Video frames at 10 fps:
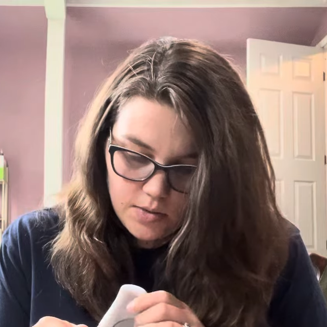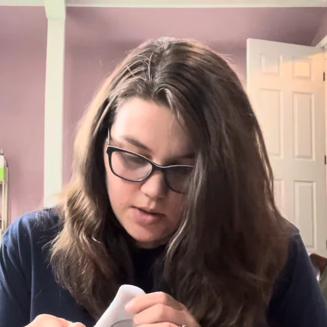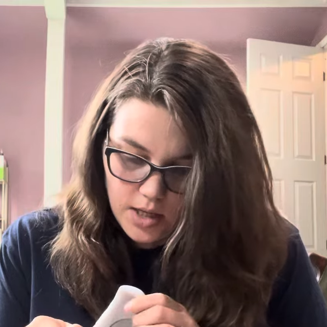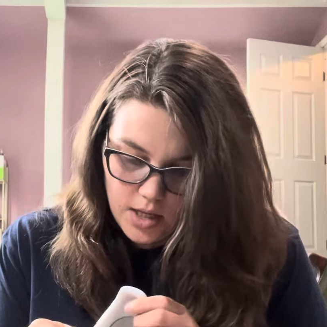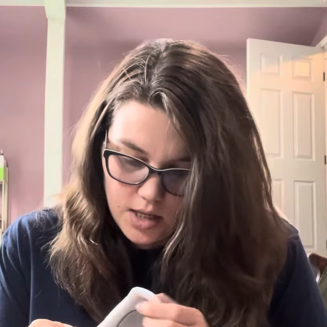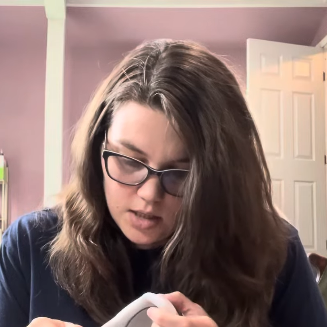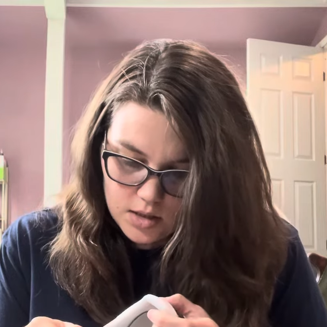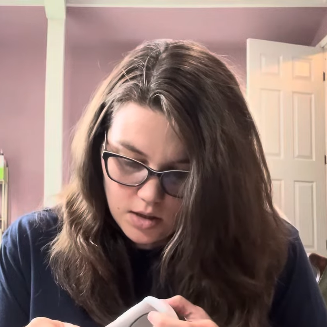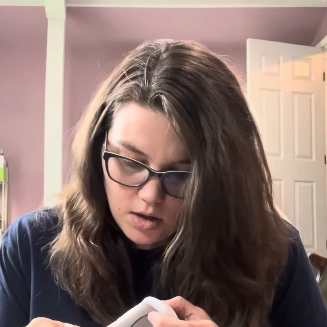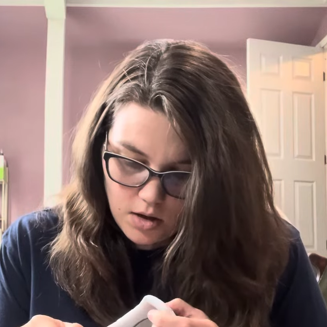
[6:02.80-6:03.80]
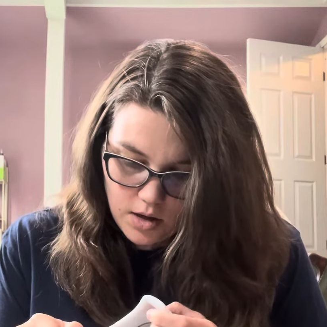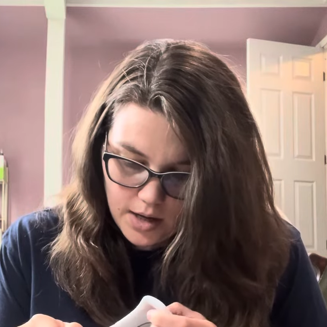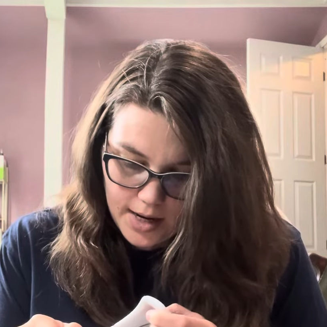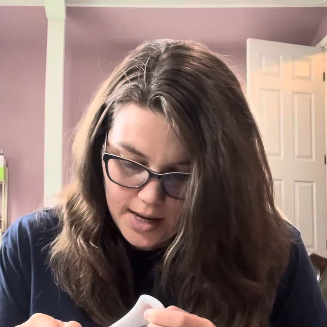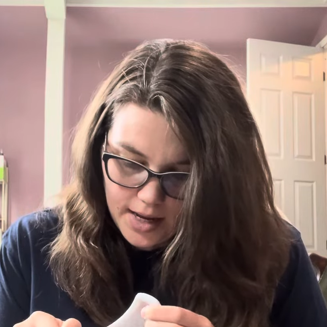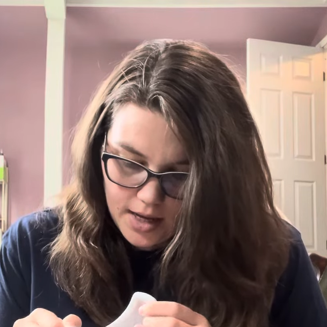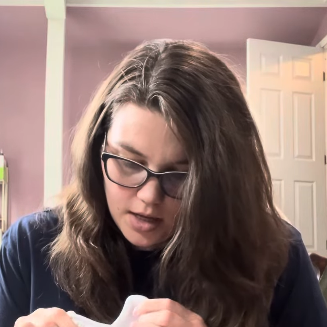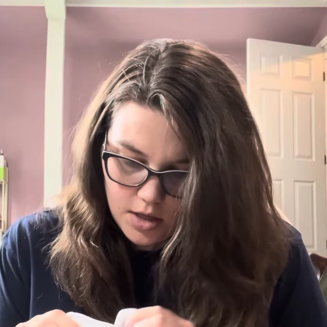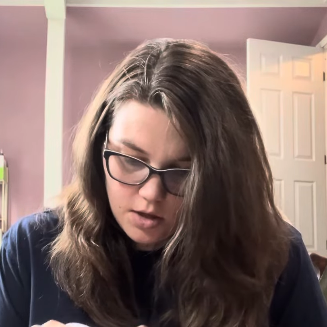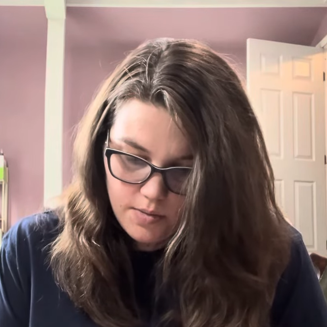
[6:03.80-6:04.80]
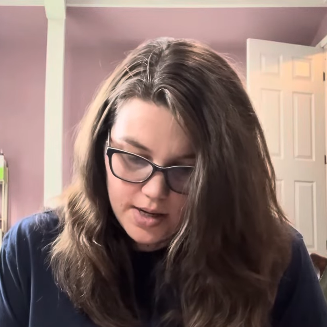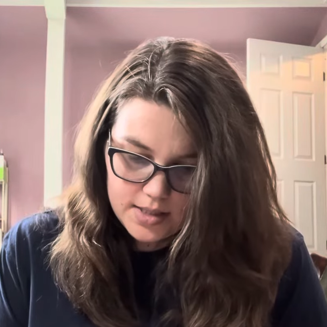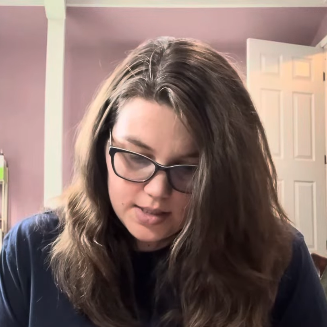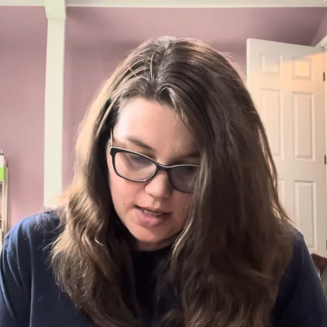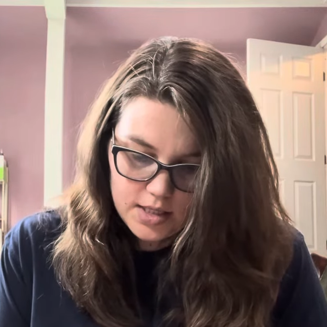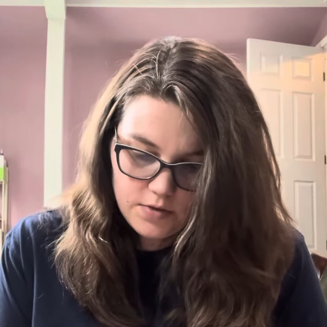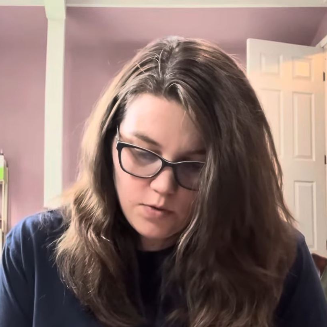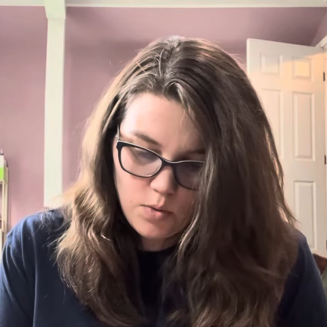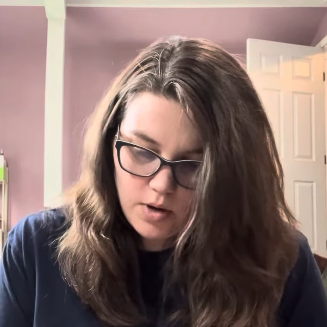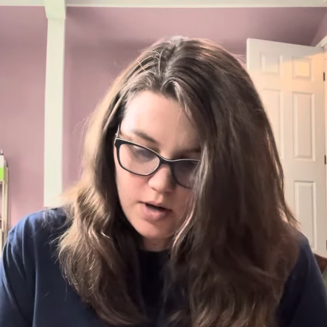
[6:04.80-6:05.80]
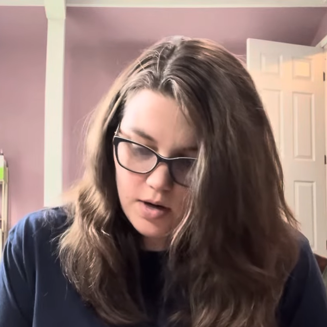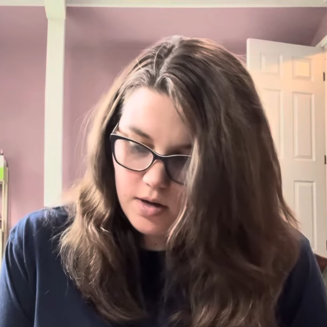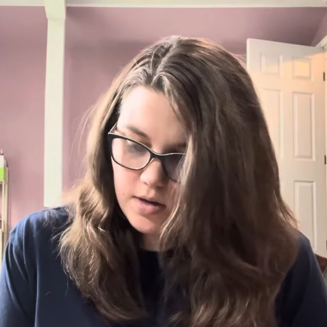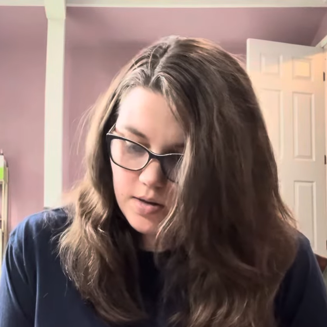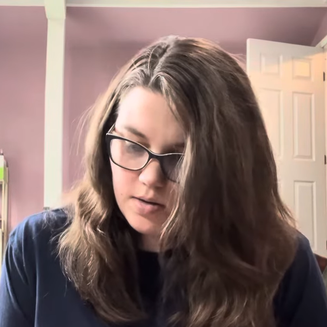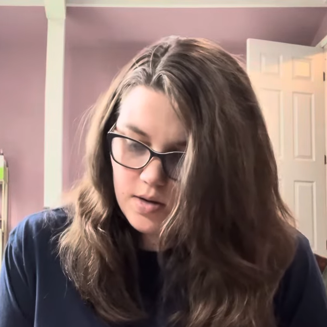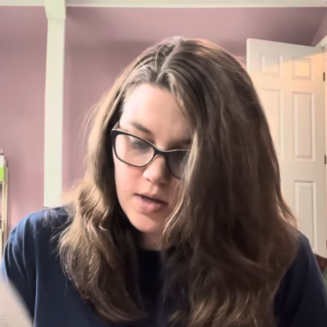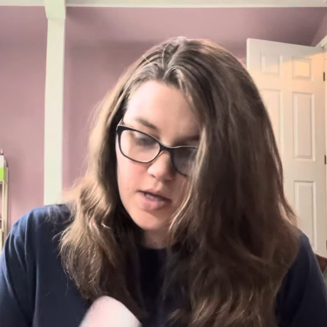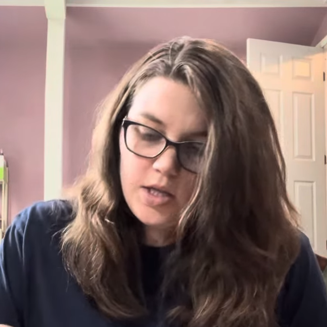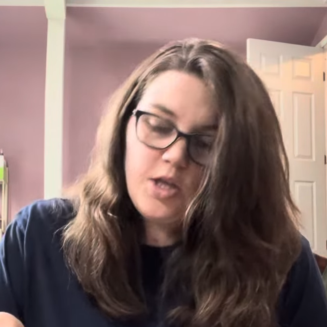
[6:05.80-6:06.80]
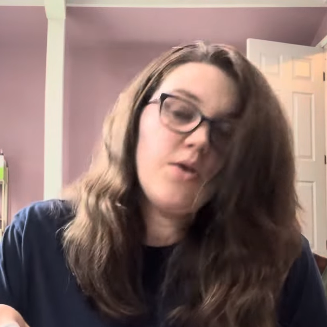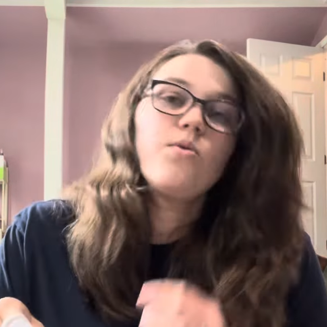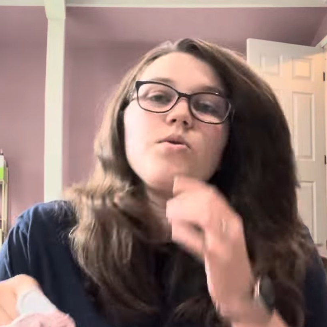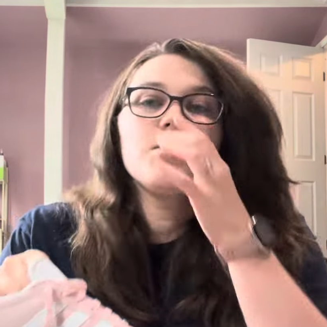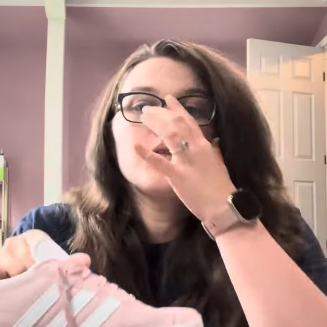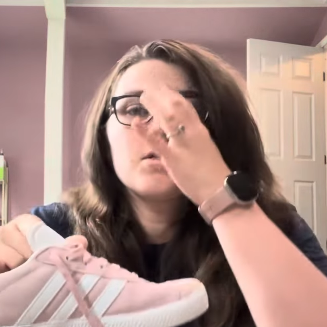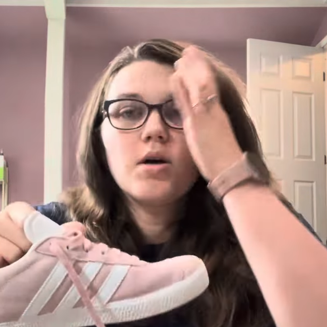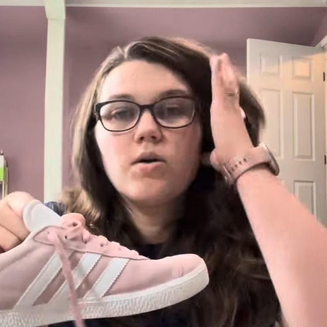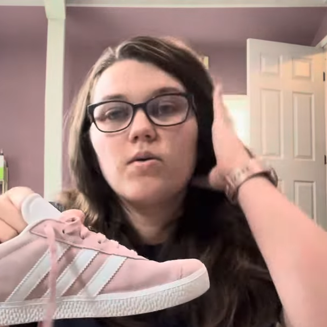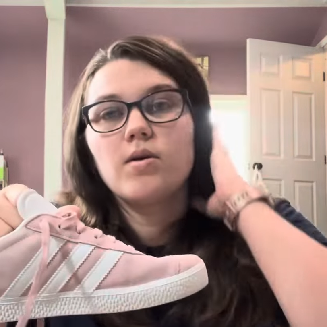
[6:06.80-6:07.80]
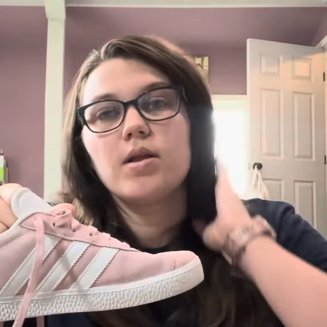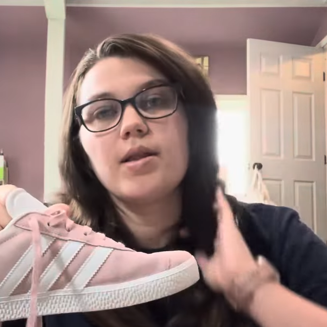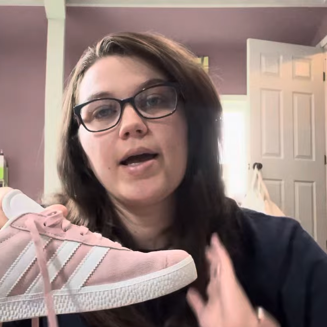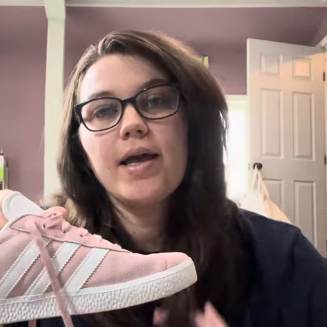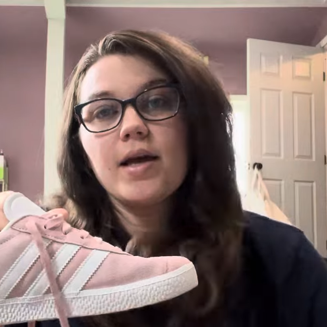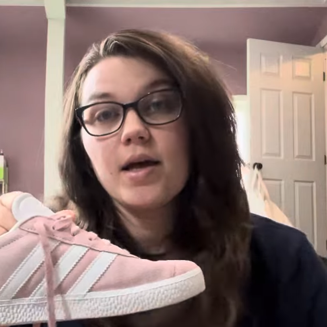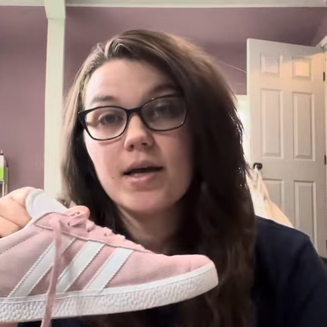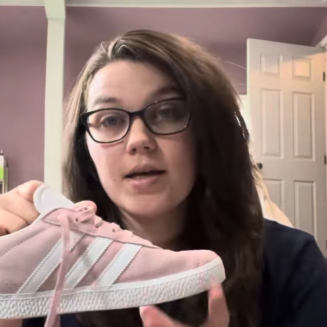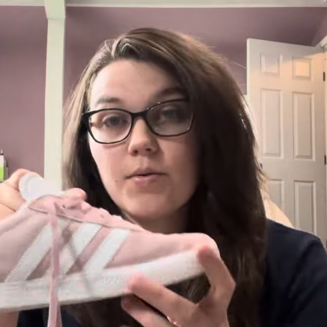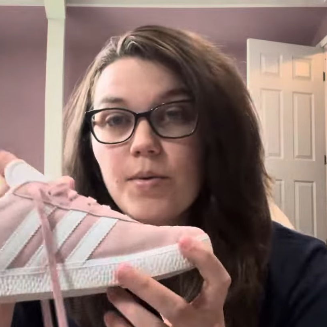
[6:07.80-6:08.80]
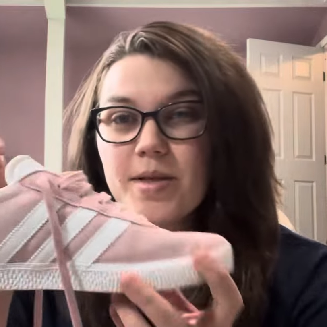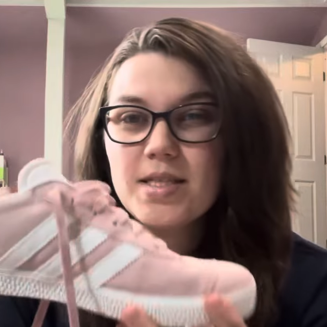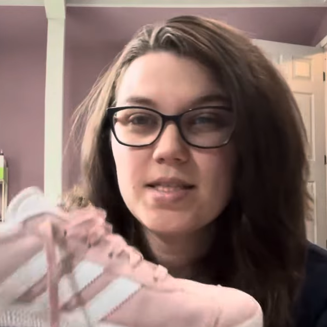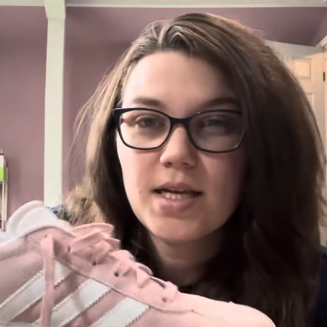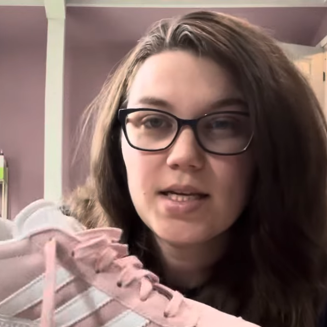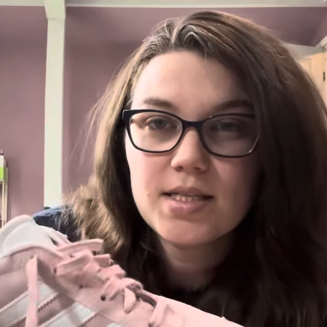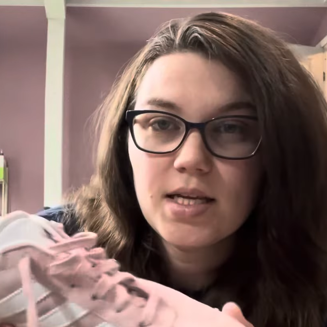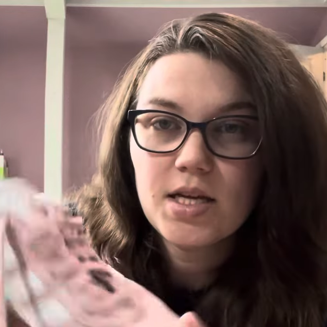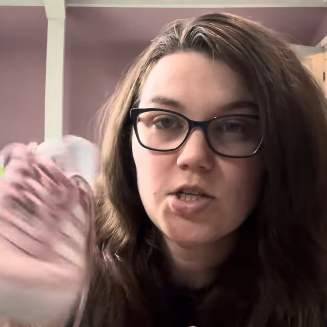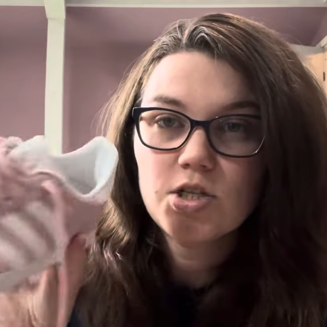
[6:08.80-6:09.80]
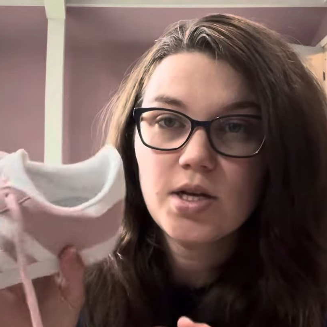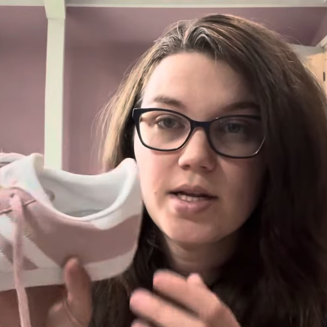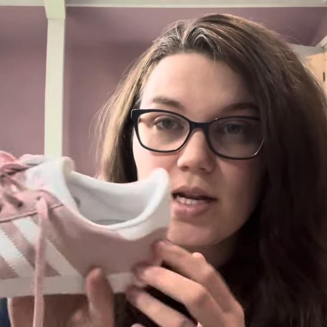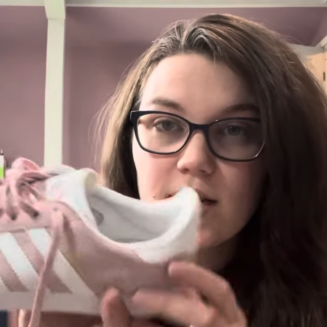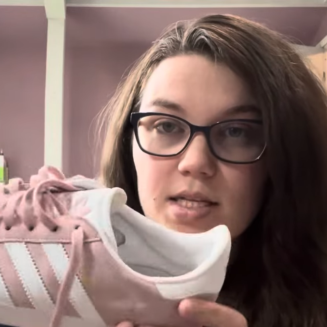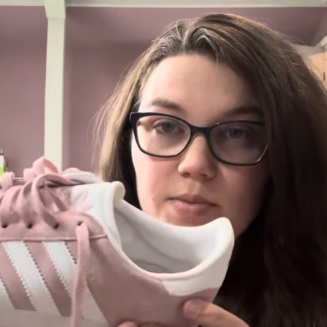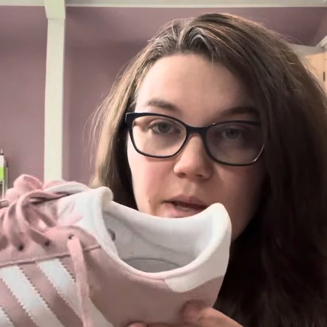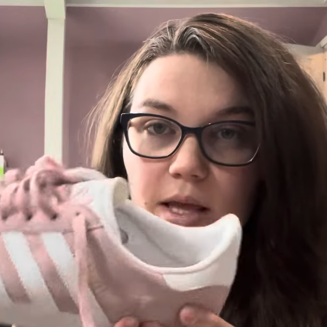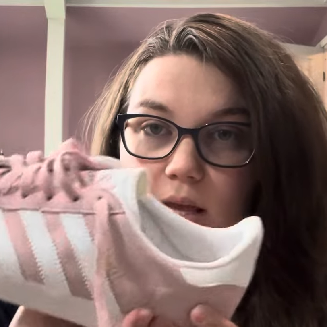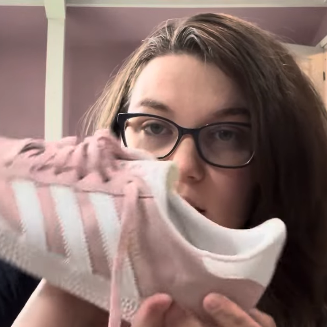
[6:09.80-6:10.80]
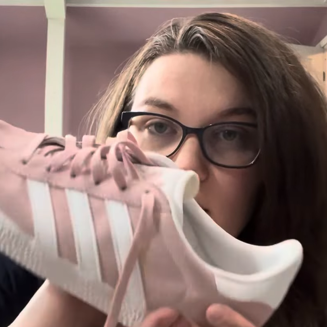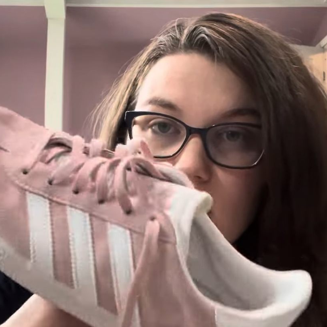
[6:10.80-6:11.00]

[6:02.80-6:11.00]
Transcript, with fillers: these are a US size four youth, so like a women's six-ish Adidas pink